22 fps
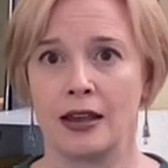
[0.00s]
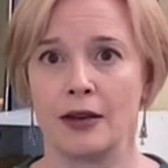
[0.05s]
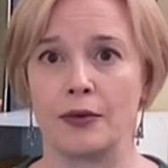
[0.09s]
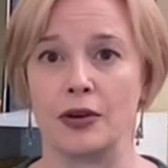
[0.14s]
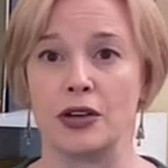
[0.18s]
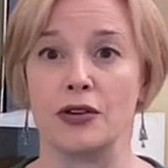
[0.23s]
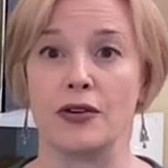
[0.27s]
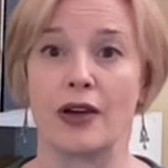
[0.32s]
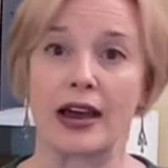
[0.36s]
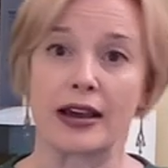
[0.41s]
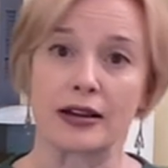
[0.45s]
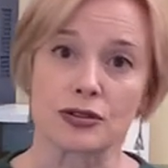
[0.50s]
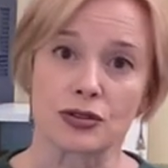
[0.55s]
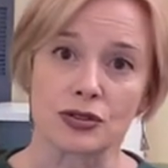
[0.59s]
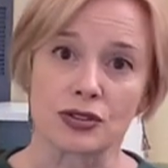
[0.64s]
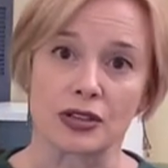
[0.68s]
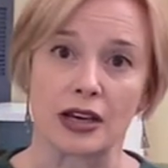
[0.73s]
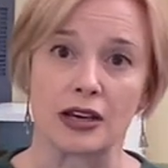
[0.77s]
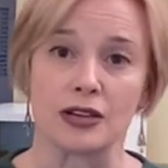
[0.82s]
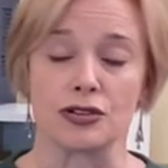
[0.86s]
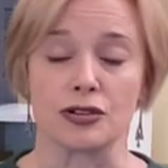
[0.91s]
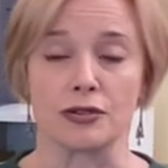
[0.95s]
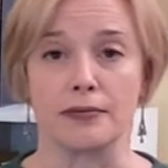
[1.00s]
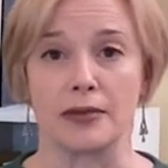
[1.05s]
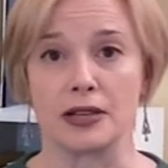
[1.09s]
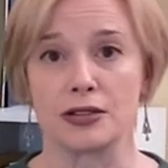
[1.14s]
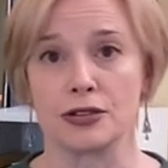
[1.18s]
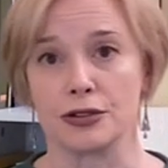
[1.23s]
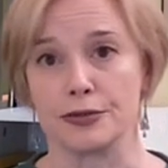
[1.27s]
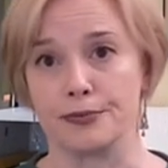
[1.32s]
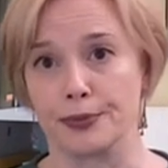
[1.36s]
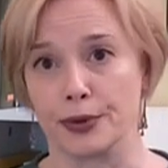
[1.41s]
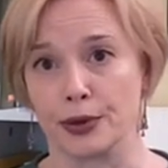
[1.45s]
When you exercise, your
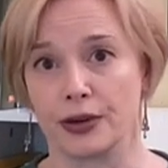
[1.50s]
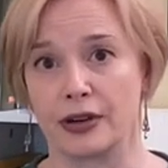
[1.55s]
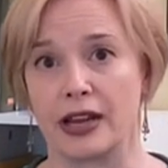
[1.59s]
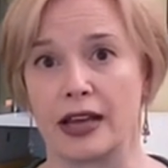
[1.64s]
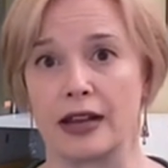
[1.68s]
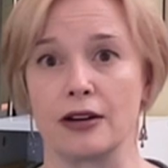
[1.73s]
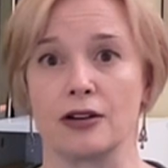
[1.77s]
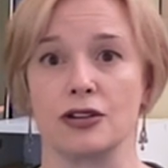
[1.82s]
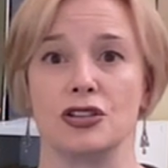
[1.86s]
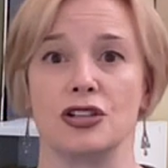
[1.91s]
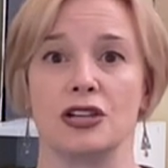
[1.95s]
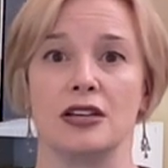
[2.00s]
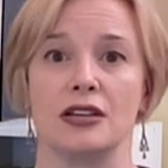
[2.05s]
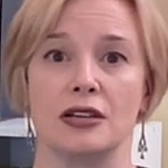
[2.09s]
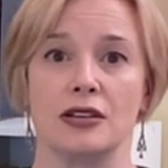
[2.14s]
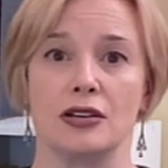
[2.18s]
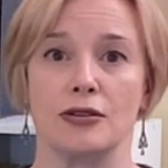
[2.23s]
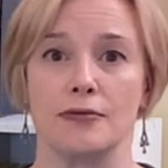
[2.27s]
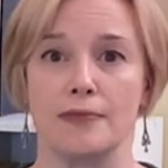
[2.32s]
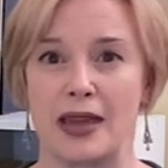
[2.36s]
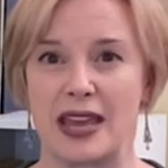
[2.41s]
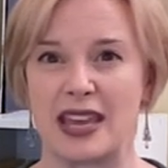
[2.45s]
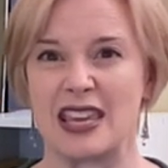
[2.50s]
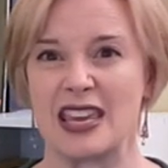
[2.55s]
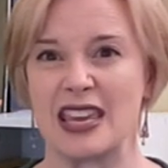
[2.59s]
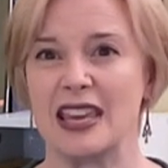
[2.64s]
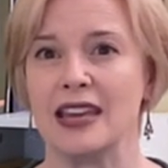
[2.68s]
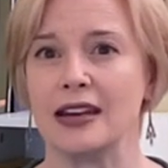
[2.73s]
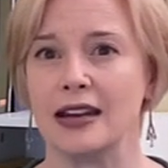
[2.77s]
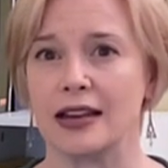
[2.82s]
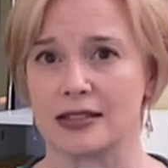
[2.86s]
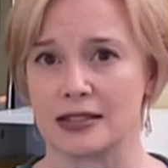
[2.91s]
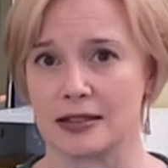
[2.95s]
muscles burn energy and you make
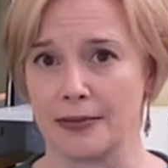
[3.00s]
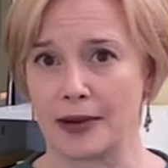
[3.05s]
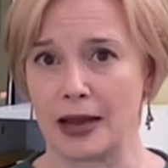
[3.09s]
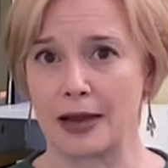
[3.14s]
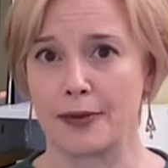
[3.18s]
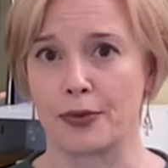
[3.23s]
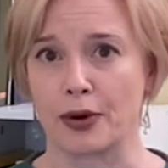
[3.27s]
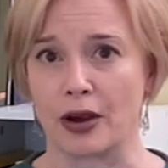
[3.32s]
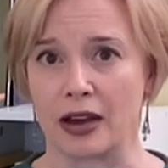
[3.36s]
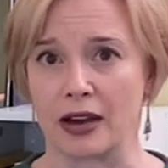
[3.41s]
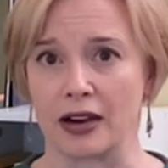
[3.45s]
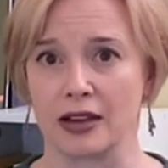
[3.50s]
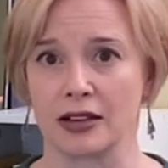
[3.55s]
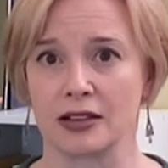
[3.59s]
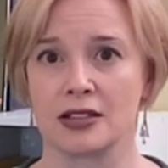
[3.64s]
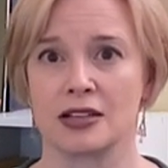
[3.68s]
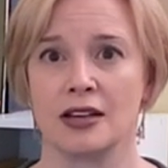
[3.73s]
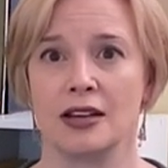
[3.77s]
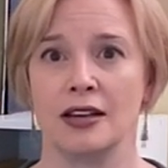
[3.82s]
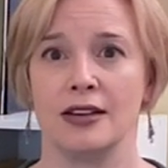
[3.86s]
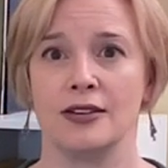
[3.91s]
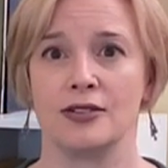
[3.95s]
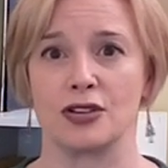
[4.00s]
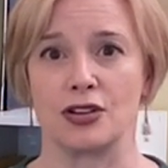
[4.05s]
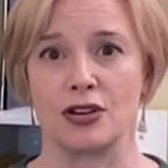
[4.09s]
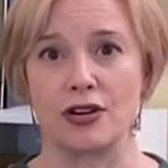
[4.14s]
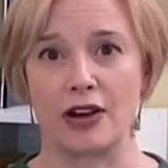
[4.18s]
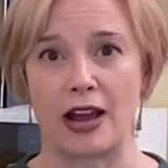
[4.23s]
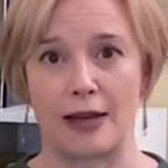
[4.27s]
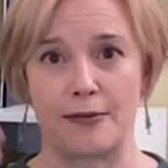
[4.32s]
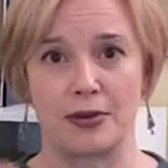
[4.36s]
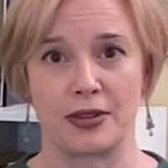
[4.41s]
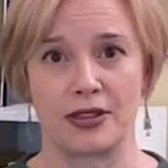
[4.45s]
heat as a byproduct. So
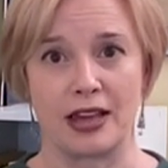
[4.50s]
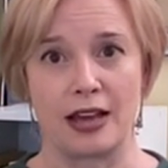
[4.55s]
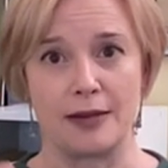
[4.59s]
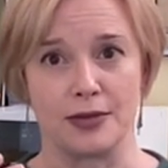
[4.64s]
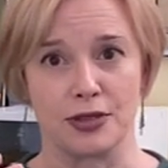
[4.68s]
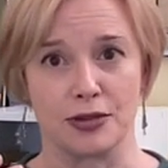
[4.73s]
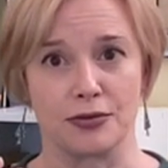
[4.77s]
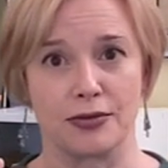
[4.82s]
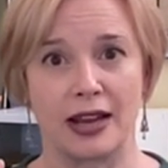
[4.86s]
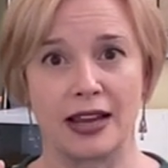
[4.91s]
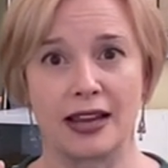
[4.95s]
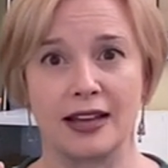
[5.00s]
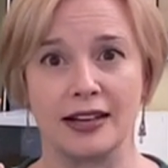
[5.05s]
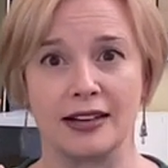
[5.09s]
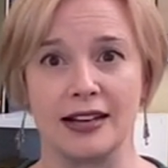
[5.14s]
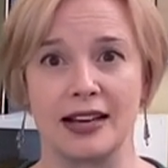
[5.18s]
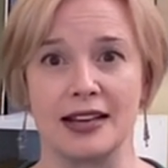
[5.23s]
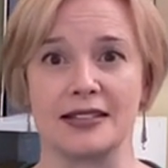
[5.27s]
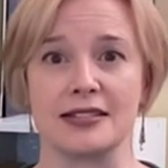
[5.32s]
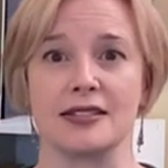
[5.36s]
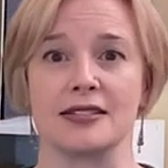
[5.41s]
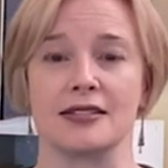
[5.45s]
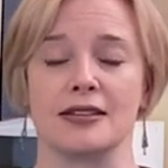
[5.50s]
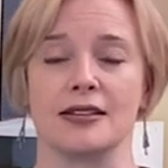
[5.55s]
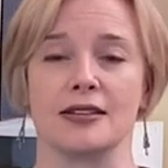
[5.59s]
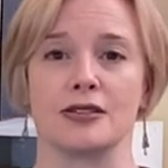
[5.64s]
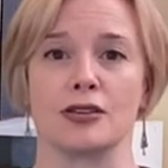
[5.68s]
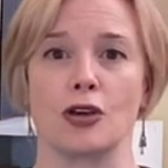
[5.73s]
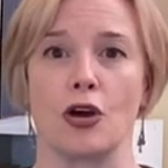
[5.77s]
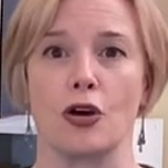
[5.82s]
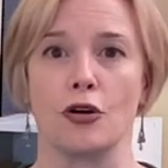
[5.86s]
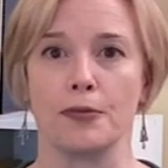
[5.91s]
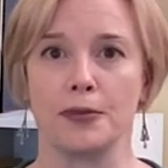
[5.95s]
your hypothalamus recognizes
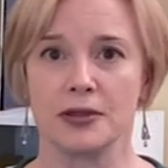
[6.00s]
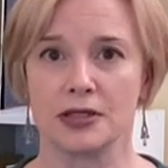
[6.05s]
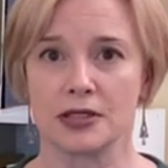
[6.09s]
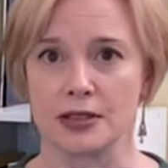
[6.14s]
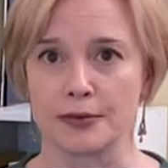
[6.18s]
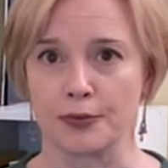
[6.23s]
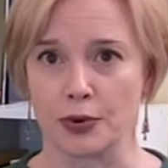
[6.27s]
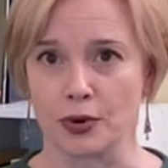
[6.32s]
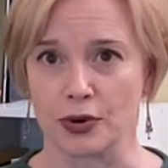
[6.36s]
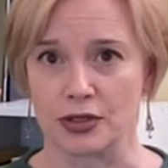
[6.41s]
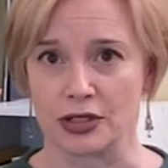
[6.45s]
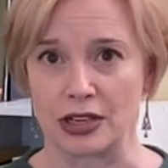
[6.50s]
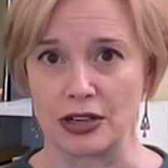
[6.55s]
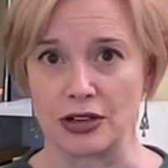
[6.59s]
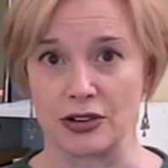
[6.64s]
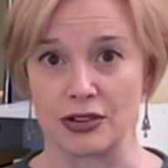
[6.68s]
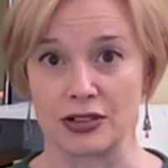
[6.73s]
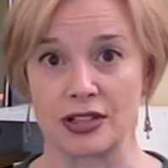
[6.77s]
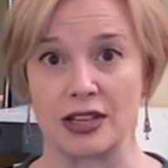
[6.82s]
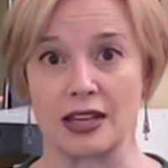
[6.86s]
this, opens the pores on your